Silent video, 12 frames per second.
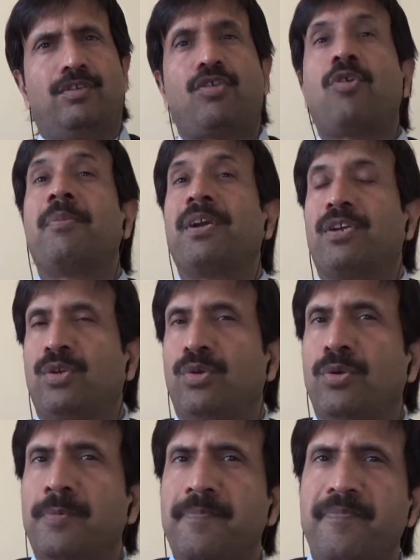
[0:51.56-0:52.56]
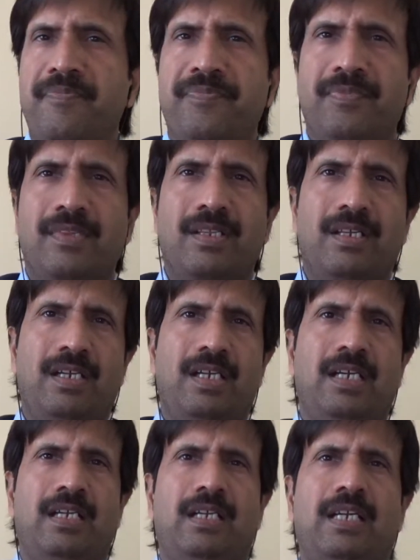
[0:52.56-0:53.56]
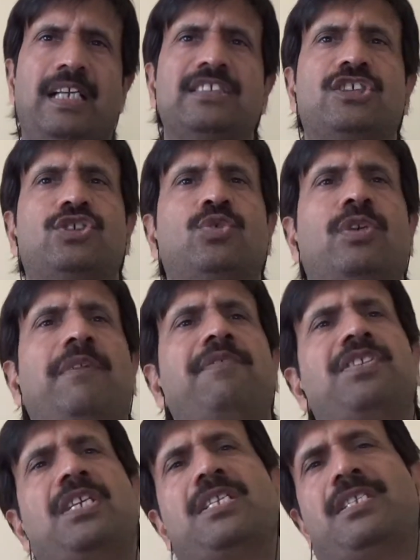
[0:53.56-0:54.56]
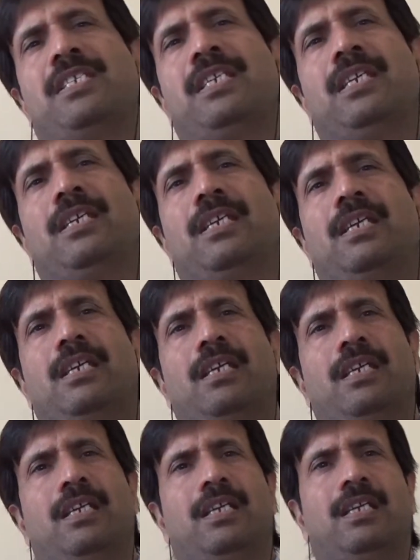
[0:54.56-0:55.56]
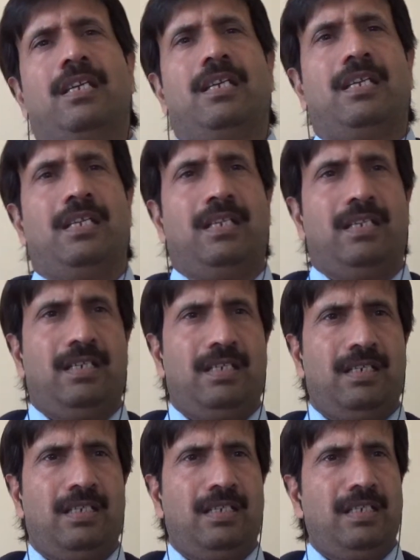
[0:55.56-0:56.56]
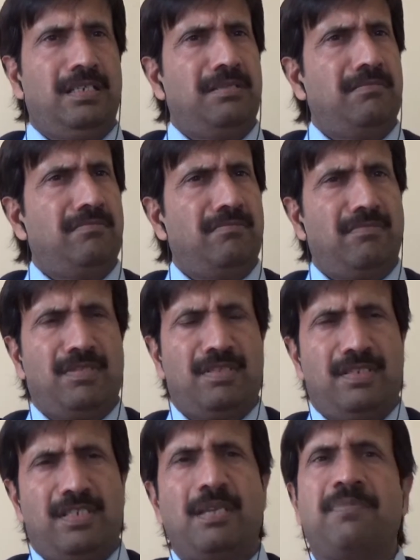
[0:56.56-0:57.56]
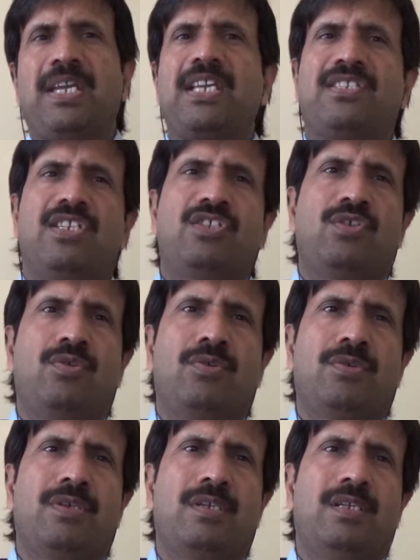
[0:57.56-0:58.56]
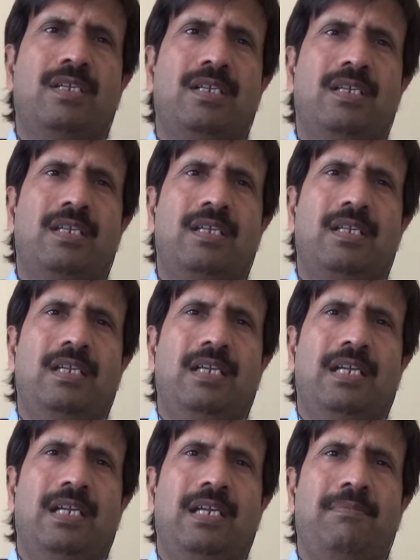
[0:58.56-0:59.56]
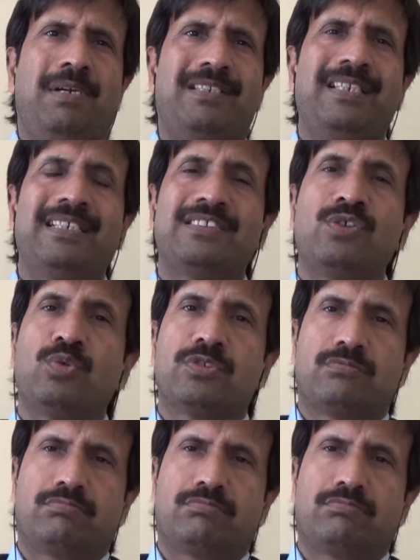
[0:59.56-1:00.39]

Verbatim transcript: turmeric, you know, uh, has shown efficiency uh, in some cases, you know. Uh, but there is no